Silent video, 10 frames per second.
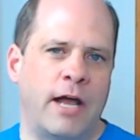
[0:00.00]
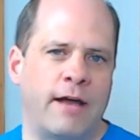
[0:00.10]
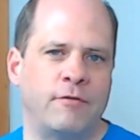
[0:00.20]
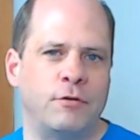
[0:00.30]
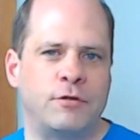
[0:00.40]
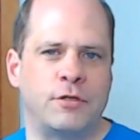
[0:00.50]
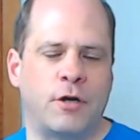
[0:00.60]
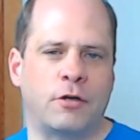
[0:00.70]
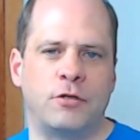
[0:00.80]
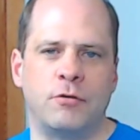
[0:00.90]
avenue to
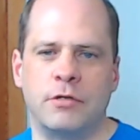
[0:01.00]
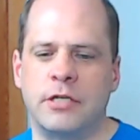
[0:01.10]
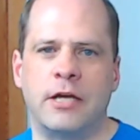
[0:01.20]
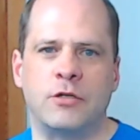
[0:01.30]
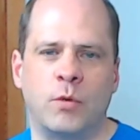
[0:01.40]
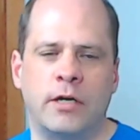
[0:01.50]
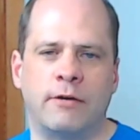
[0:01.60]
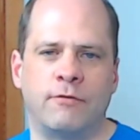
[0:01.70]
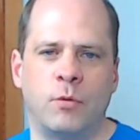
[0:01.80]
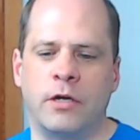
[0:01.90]
talk to us as well
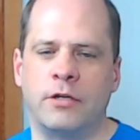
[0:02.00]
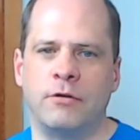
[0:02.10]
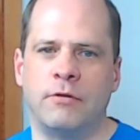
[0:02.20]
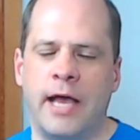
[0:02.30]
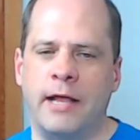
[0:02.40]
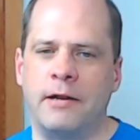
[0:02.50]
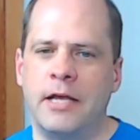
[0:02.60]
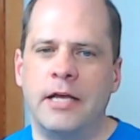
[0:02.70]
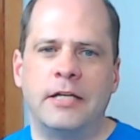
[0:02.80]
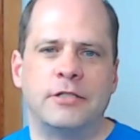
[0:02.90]
if you want to do that.
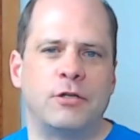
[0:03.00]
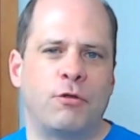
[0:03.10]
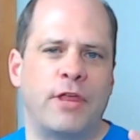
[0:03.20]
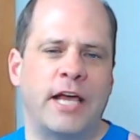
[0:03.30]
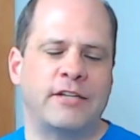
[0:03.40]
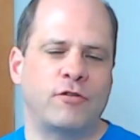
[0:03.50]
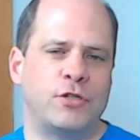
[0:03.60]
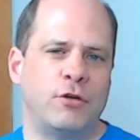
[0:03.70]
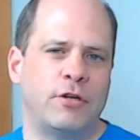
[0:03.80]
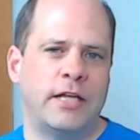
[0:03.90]
So thanks for
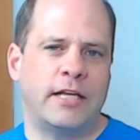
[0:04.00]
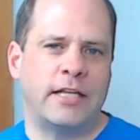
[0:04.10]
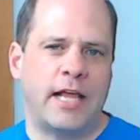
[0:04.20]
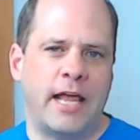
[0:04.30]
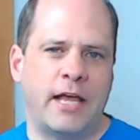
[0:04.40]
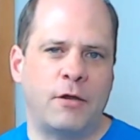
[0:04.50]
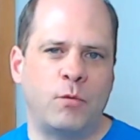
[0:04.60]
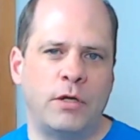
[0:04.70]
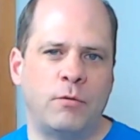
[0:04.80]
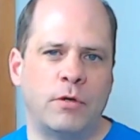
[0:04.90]
tuning in, and
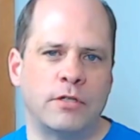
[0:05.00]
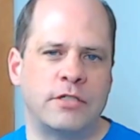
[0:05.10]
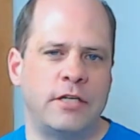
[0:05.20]
we will see